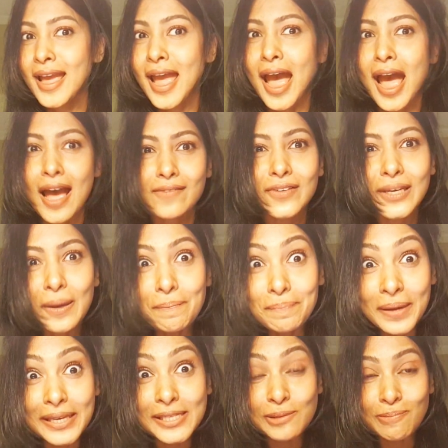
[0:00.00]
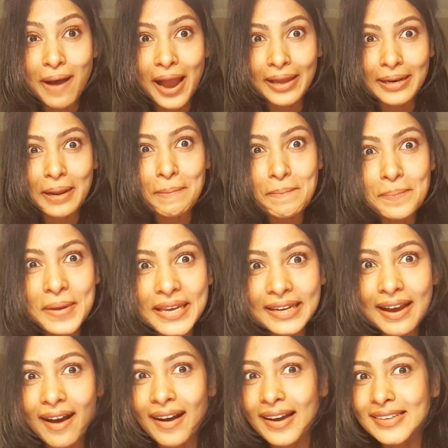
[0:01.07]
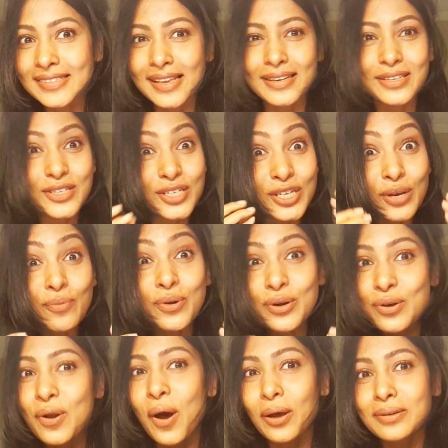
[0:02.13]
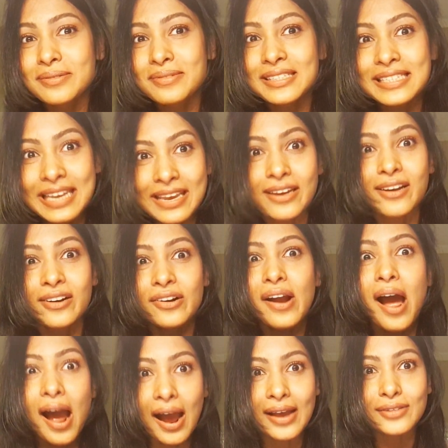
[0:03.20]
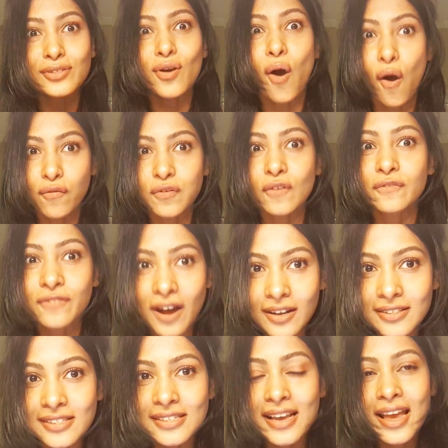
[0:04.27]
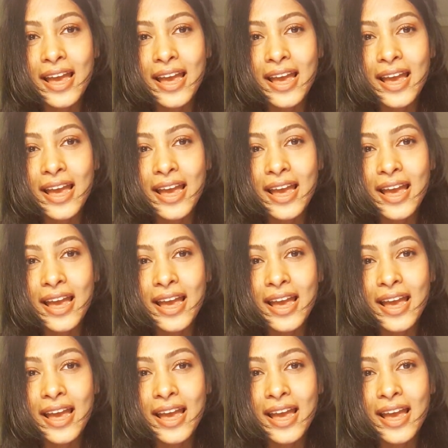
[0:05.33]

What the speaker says: having a big smile and big eyes, and she would not take her eyes off of us.